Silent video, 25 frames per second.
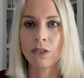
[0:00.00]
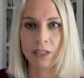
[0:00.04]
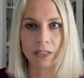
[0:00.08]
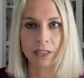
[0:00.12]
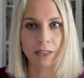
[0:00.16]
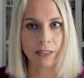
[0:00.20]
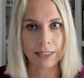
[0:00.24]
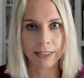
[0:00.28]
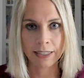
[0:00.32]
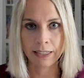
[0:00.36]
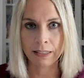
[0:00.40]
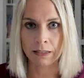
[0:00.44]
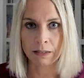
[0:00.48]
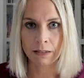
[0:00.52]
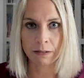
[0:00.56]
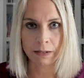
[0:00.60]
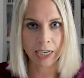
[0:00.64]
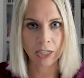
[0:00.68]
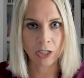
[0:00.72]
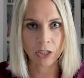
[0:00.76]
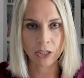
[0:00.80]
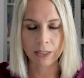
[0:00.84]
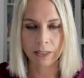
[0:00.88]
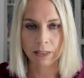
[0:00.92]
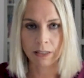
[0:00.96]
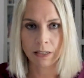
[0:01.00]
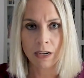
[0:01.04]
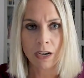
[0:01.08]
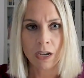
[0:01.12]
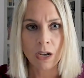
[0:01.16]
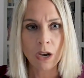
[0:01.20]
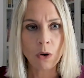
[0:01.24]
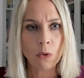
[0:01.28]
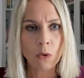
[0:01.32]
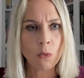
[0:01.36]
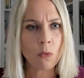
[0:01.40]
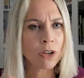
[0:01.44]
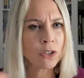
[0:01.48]
consideration.
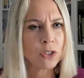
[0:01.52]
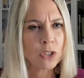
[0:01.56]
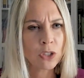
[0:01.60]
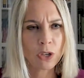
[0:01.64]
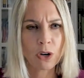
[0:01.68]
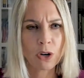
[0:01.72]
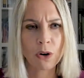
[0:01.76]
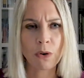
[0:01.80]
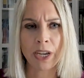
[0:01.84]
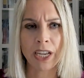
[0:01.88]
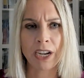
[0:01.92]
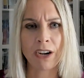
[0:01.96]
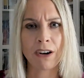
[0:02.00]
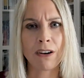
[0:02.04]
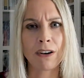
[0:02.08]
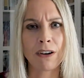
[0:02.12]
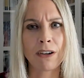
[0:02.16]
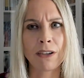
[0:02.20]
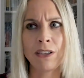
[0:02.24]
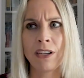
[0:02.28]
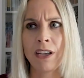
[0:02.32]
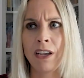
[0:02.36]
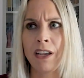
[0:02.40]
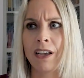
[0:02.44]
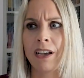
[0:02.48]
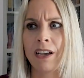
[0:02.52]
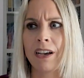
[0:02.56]
What's going on?